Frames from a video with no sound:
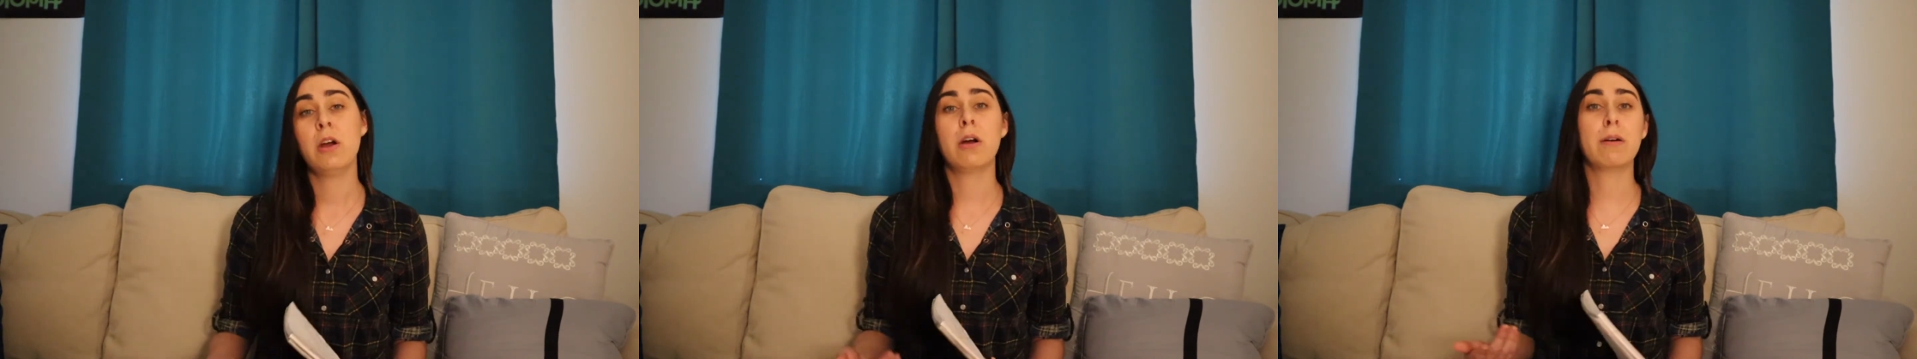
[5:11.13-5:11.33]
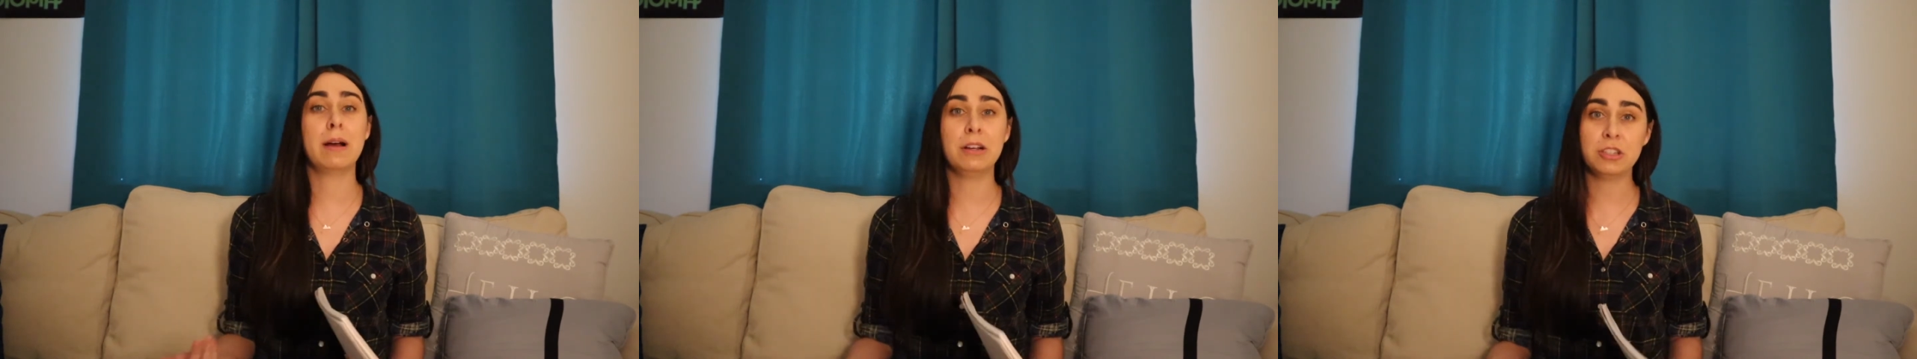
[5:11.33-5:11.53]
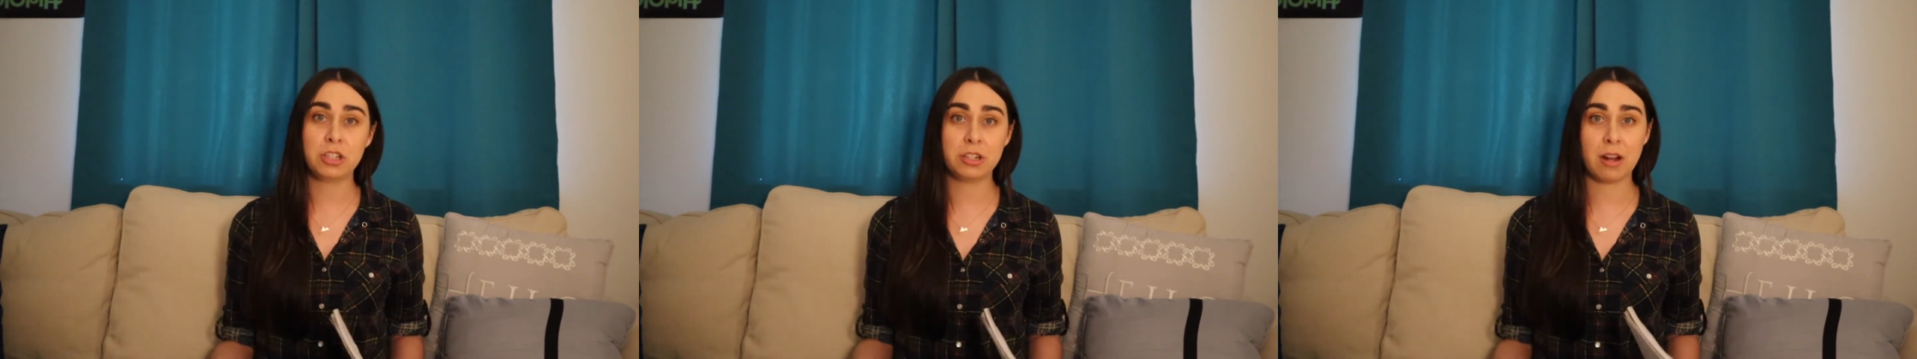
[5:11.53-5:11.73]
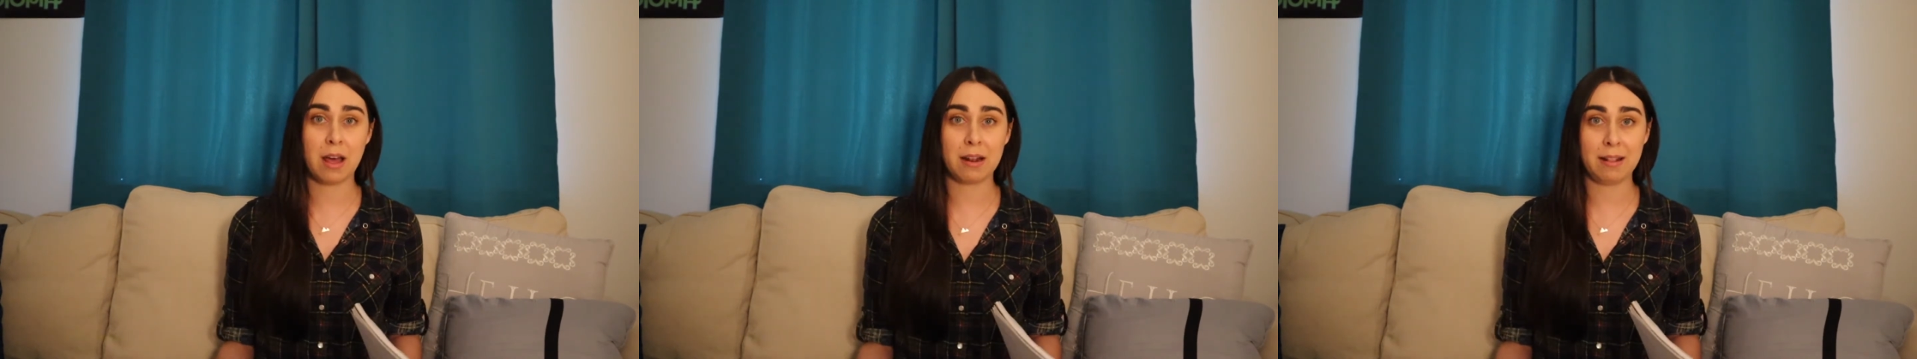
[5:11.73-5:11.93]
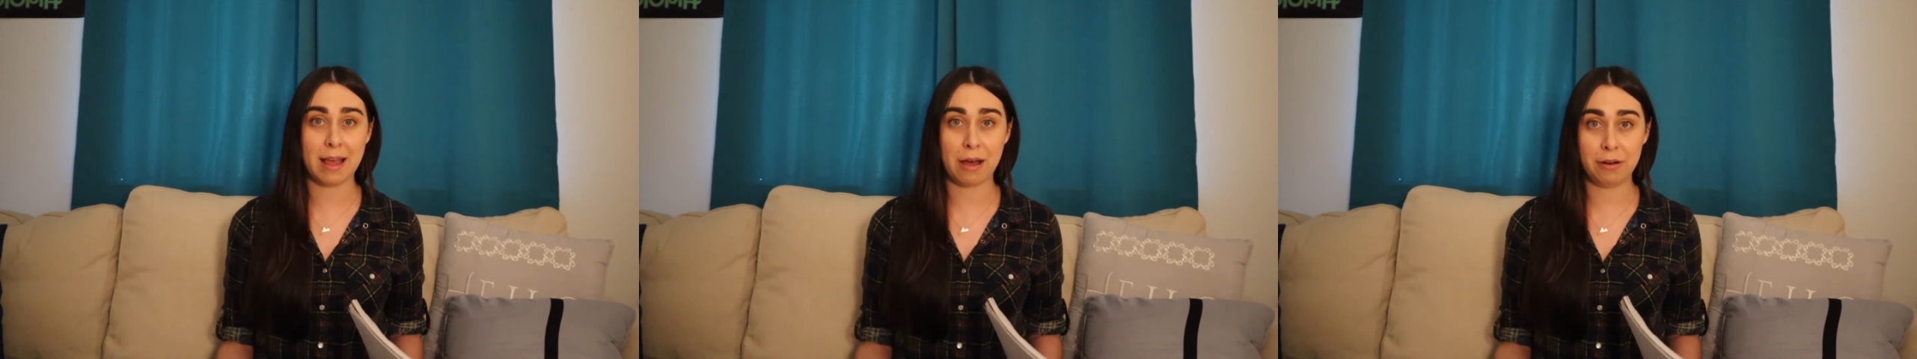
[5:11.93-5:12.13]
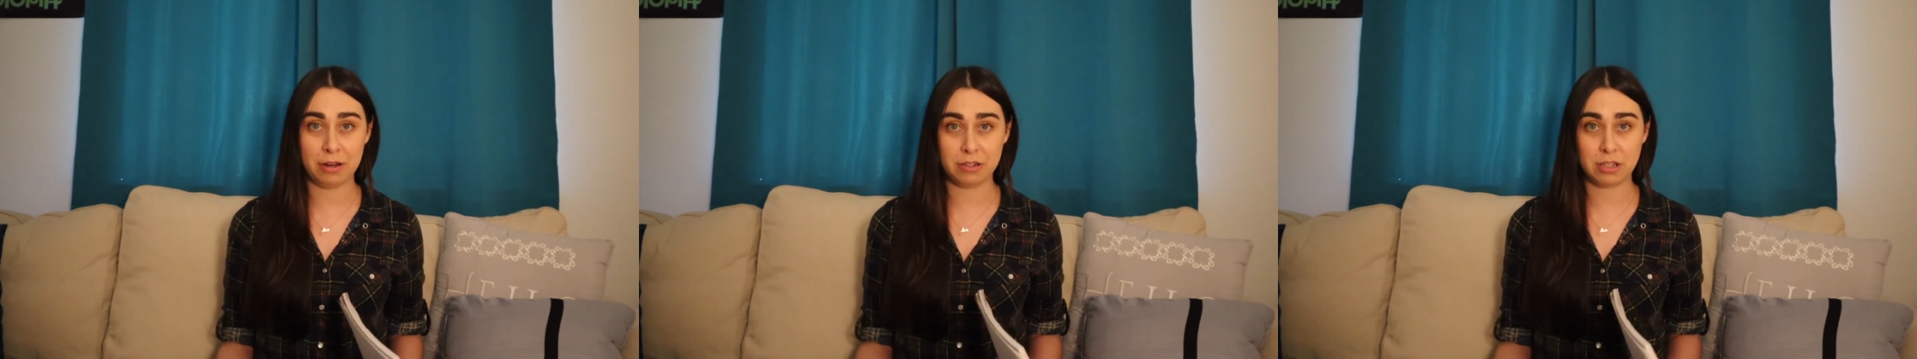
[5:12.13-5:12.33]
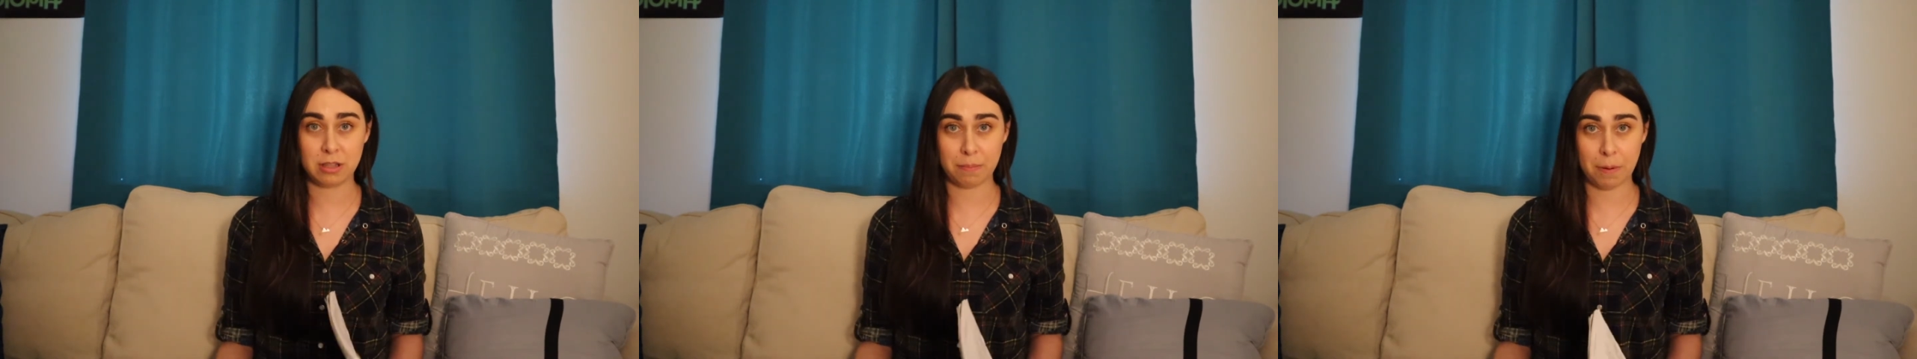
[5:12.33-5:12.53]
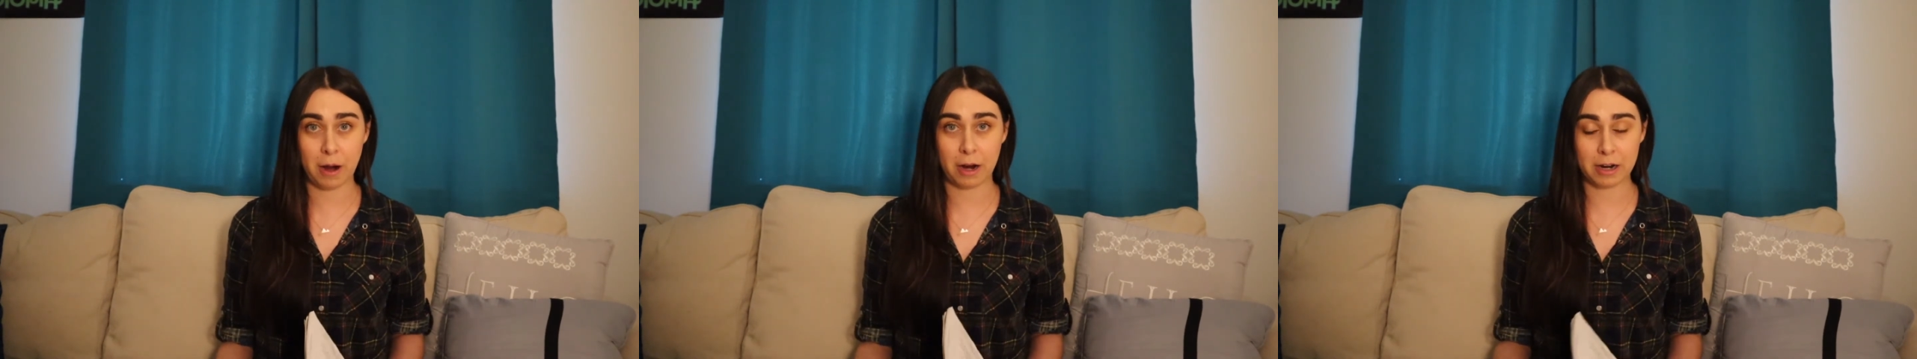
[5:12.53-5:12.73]
or else you're not allowed into
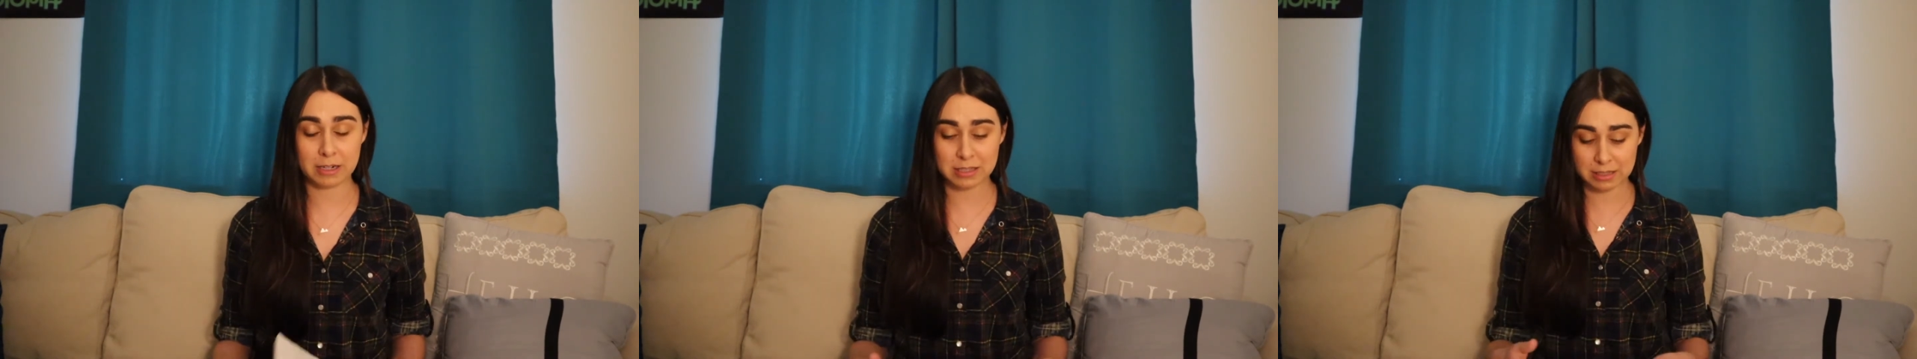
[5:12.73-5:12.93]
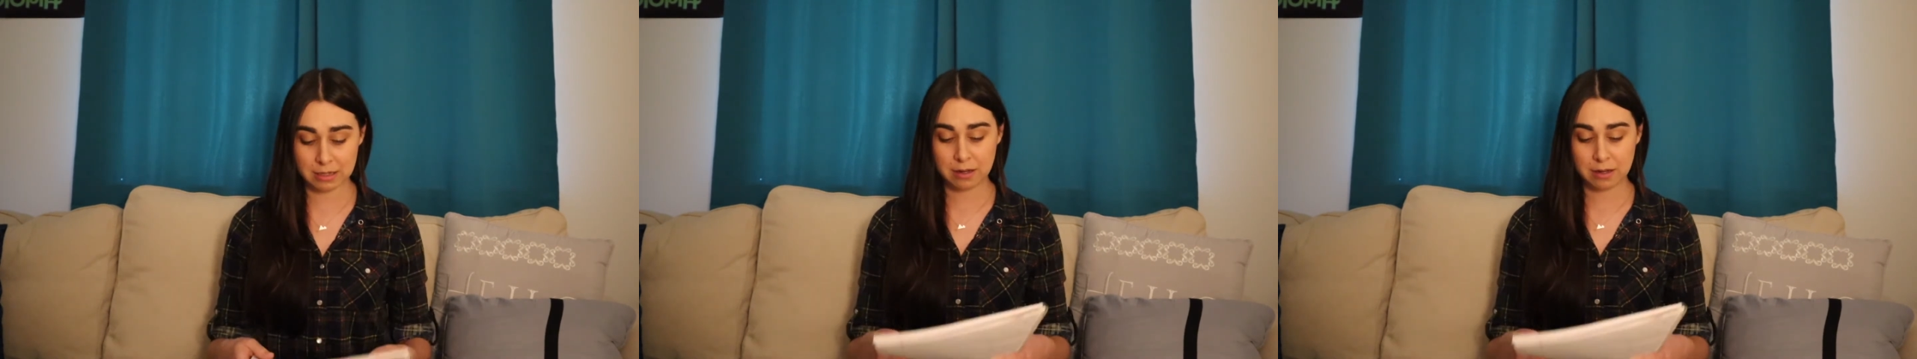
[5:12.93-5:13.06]
the parks.